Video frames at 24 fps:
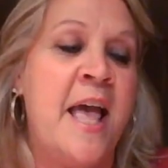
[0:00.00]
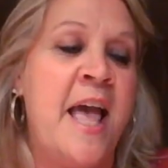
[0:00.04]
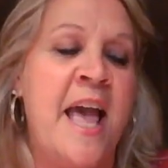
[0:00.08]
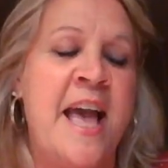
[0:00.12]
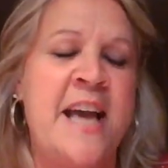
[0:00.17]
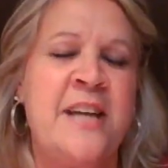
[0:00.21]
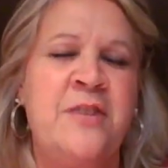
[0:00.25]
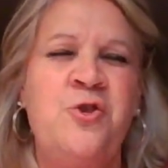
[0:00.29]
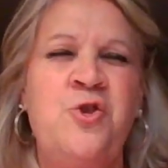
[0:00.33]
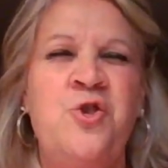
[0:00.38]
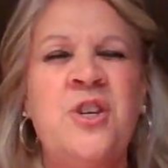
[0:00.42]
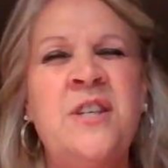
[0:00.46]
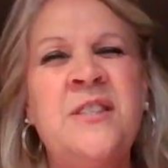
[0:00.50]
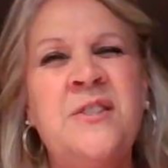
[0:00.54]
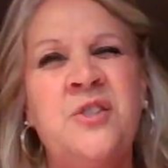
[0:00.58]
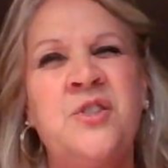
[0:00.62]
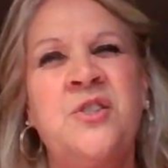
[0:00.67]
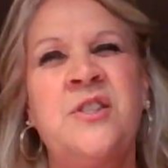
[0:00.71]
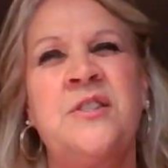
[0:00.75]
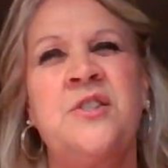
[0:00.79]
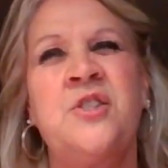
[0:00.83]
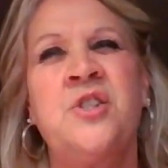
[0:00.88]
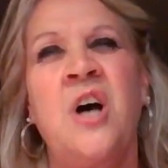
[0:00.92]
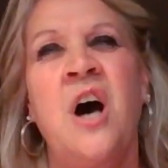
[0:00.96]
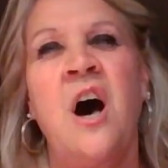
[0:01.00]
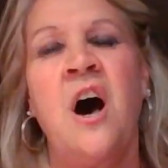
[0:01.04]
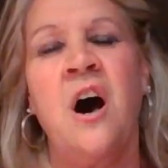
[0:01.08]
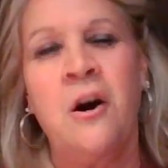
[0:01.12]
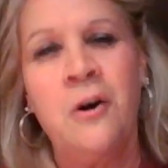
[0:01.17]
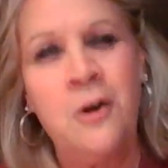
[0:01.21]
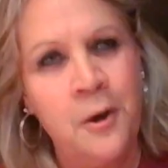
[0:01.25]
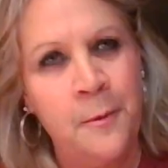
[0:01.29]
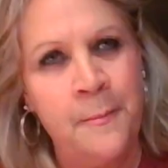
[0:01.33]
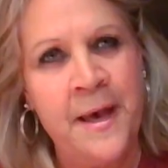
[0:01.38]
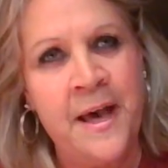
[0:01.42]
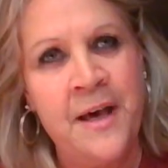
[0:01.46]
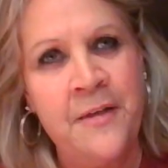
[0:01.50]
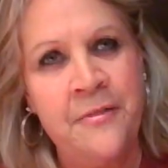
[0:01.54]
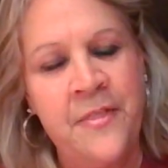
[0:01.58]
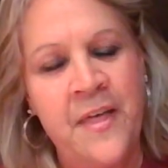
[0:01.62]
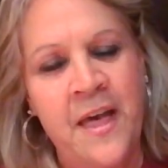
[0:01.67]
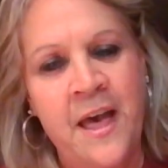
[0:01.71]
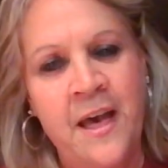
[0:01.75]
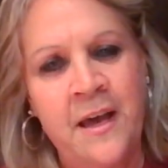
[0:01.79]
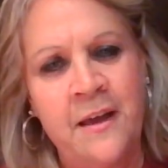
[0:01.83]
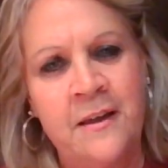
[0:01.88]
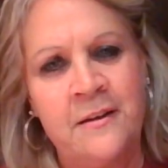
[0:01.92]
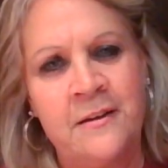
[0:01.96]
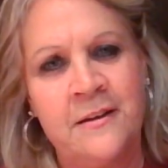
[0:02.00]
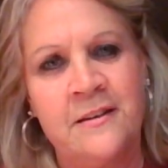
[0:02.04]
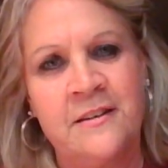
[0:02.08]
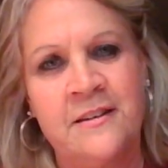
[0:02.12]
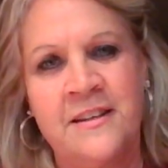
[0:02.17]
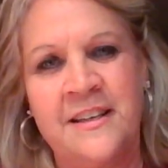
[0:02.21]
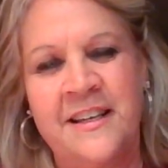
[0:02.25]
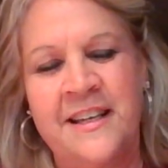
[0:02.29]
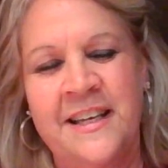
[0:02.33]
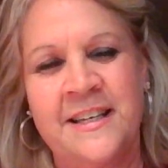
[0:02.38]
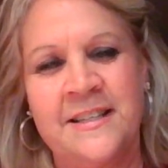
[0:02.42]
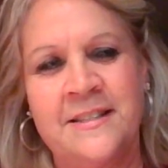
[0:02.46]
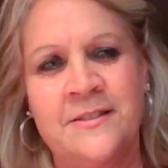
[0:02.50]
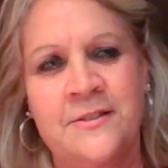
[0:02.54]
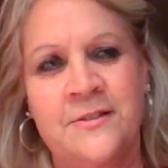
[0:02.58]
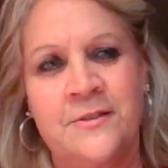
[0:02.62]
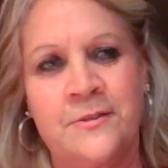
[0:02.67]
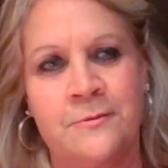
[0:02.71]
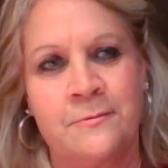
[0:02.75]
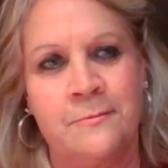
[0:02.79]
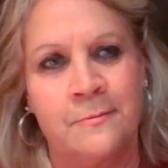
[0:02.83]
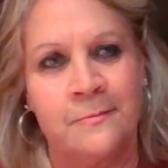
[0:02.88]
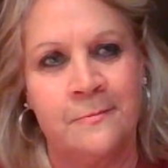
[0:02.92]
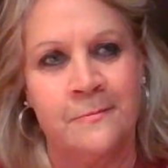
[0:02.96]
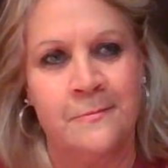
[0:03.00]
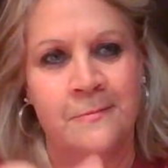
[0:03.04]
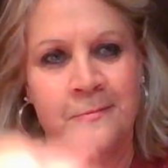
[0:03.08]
And just to talk about that is